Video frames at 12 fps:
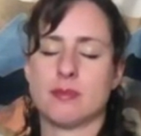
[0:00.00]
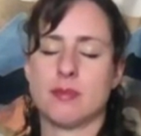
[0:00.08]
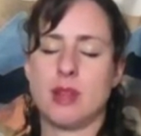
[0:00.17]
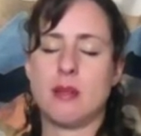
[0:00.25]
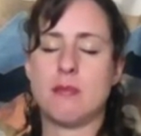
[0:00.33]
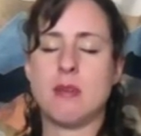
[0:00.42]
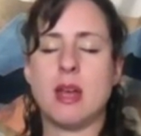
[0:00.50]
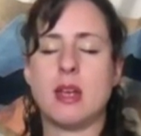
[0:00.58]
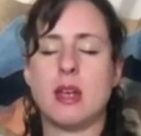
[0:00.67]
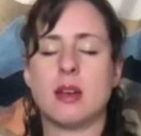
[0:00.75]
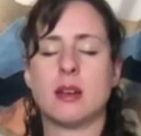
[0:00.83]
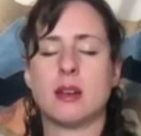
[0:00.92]
And
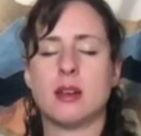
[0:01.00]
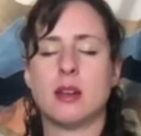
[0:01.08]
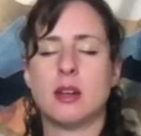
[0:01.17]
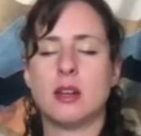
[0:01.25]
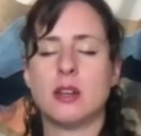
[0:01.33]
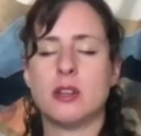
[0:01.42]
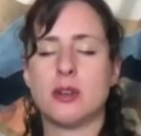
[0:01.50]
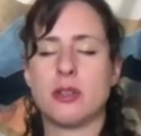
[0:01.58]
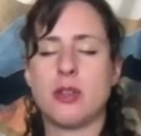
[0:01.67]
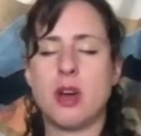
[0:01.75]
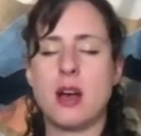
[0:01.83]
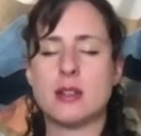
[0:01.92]
may your
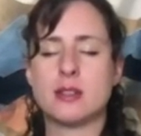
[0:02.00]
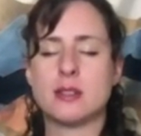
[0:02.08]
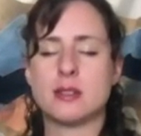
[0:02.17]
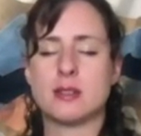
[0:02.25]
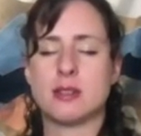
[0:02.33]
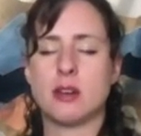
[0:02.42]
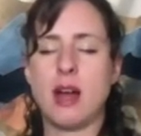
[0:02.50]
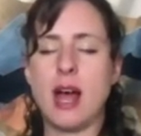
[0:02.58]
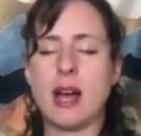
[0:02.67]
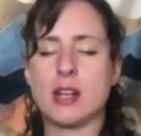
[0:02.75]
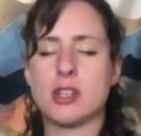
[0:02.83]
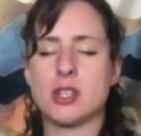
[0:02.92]
thoughts, your
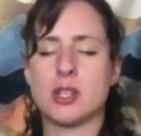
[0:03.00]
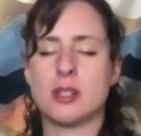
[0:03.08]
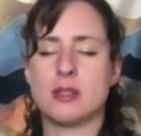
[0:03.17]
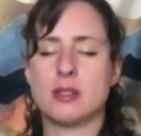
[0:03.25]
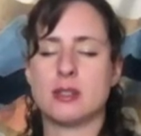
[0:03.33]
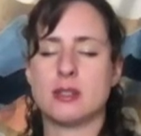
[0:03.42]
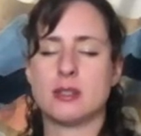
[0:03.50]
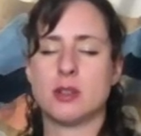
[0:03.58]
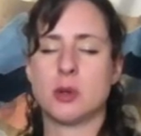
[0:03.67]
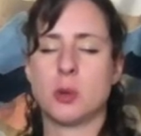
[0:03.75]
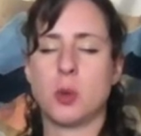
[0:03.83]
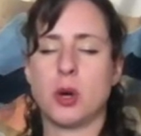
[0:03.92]
actions,
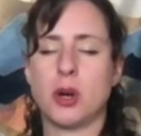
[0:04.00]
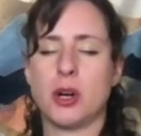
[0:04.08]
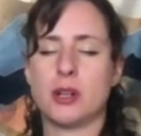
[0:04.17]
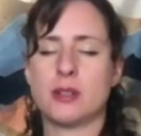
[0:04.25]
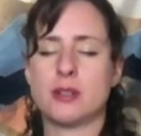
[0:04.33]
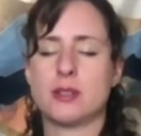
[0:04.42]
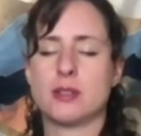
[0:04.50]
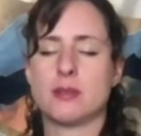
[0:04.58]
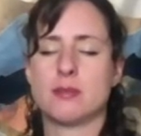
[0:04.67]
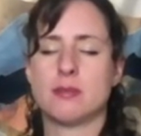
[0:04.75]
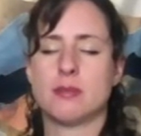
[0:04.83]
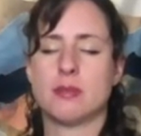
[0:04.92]
your words
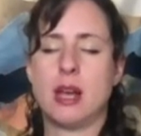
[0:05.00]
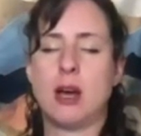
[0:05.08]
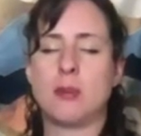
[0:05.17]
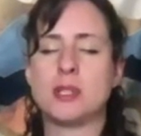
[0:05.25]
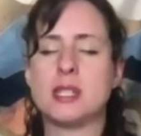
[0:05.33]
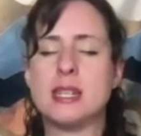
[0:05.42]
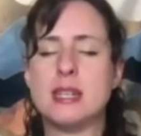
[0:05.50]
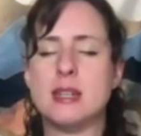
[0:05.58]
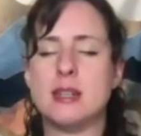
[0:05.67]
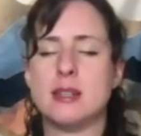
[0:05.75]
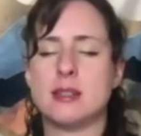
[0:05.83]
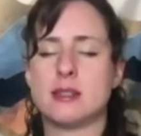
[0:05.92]
help to
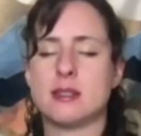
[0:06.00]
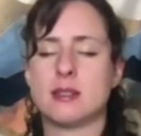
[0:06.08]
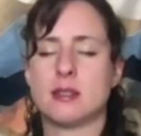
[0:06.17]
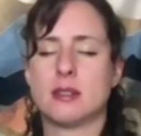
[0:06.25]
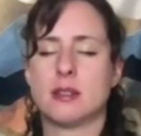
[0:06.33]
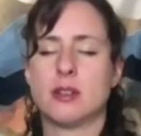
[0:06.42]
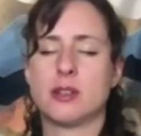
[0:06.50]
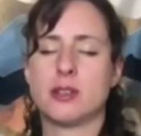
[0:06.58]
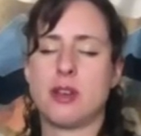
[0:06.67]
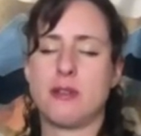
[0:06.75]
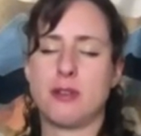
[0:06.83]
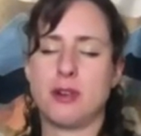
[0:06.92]
ease your
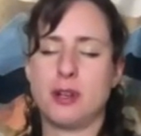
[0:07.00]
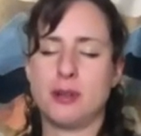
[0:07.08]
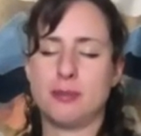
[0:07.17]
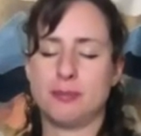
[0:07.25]
suffering.